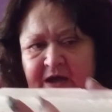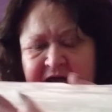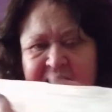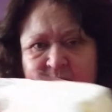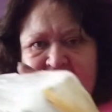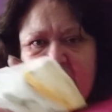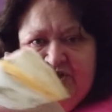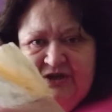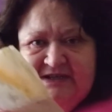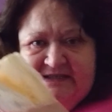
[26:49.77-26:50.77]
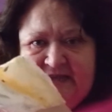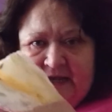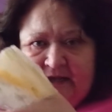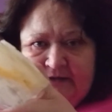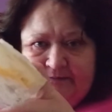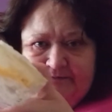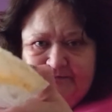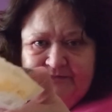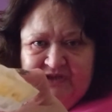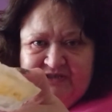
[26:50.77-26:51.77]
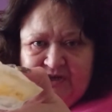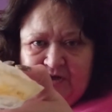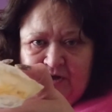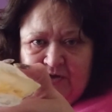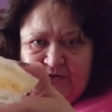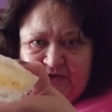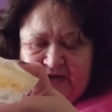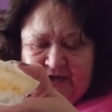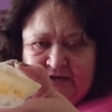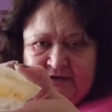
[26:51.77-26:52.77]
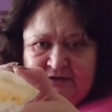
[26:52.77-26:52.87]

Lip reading: Anyway, as you can see, it's a lot thicker